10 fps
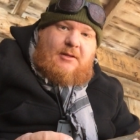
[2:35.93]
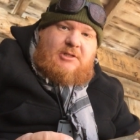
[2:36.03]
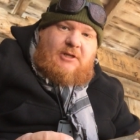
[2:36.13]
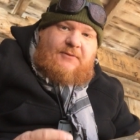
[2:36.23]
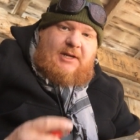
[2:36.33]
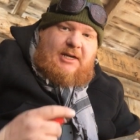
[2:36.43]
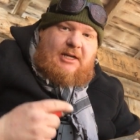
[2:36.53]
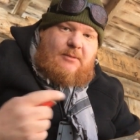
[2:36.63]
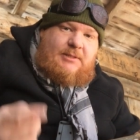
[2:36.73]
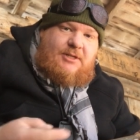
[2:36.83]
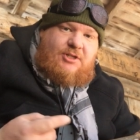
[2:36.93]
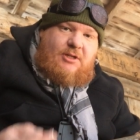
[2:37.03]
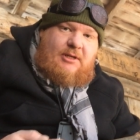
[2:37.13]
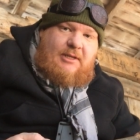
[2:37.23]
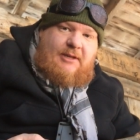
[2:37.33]
So if you're not 100%
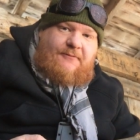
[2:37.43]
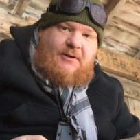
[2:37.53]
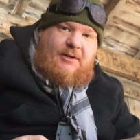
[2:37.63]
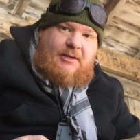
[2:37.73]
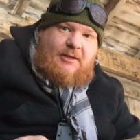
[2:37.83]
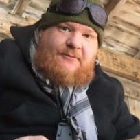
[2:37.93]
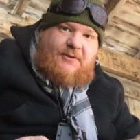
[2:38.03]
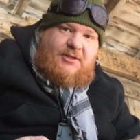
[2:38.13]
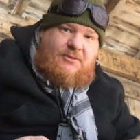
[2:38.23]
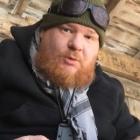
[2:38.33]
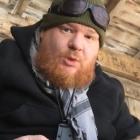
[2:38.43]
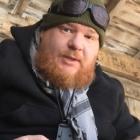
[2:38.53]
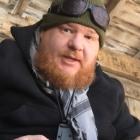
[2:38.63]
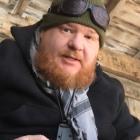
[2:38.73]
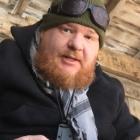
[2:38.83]
sure, if you're
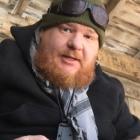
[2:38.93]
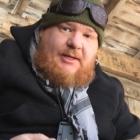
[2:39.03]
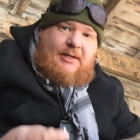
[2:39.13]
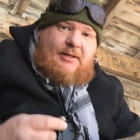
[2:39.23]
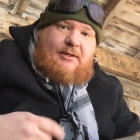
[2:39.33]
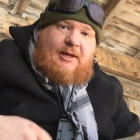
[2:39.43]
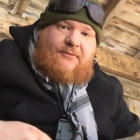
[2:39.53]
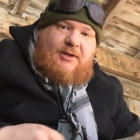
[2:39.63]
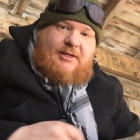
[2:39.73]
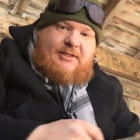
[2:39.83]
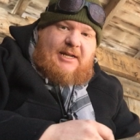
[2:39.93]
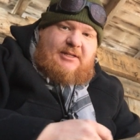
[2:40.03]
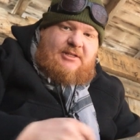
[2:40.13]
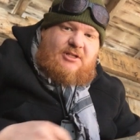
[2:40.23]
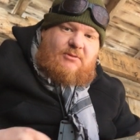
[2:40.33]
worried, every
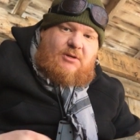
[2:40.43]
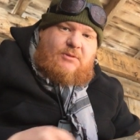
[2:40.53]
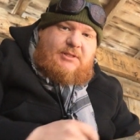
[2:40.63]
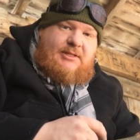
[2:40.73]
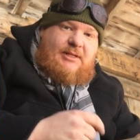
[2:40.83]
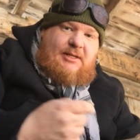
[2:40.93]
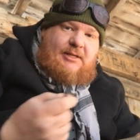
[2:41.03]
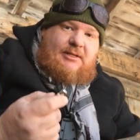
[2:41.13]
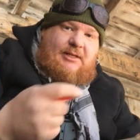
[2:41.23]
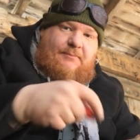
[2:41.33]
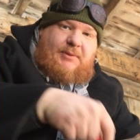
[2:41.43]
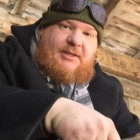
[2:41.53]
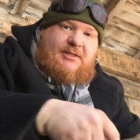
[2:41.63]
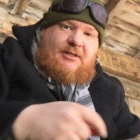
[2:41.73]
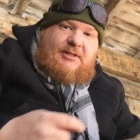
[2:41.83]
10 strokes, dump it
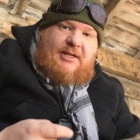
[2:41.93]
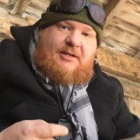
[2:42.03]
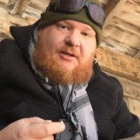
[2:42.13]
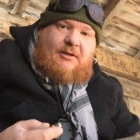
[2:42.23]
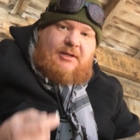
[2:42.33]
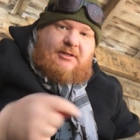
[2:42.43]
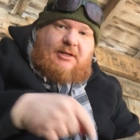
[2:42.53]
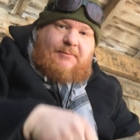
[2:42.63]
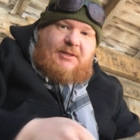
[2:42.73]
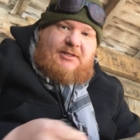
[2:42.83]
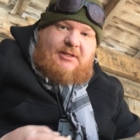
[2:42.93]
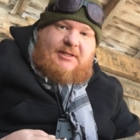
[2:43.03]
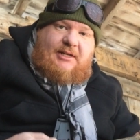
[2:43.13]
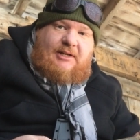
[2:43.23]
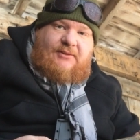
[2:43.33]
into your tinder. Dump it into your
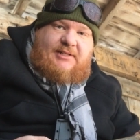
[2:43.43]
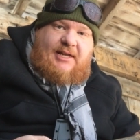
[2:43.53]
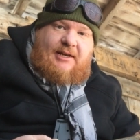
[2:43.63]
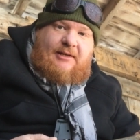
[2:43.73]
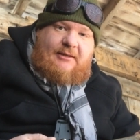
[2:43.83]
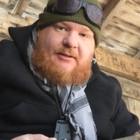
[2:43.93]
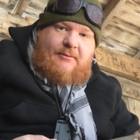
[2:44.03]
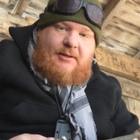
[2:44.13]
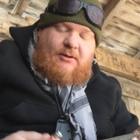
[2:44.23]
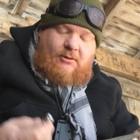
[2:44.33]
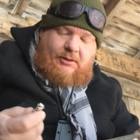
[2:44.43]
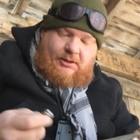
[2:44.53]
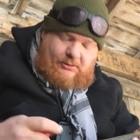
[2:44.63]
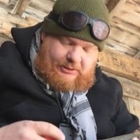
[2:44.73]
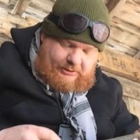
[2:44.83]
tinder every 10, or
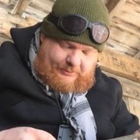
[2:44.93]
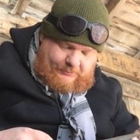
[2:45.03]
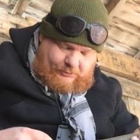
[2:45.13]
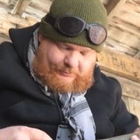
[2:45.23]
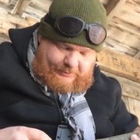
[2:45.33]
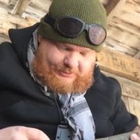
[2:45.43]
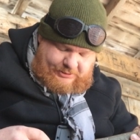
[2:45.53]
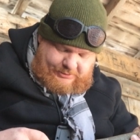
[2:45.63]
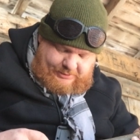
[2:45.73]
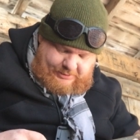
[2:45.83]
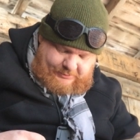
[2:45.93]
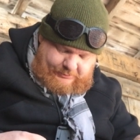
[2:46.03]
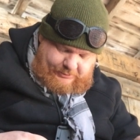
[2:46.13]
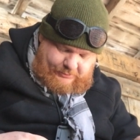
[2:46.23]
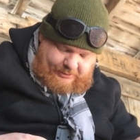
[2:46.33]
go a little bit more. Let me show you
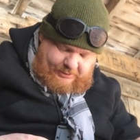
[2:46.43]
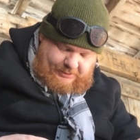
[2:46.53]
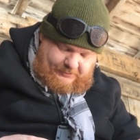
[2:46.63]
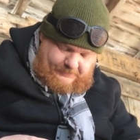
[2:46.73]
real quick here.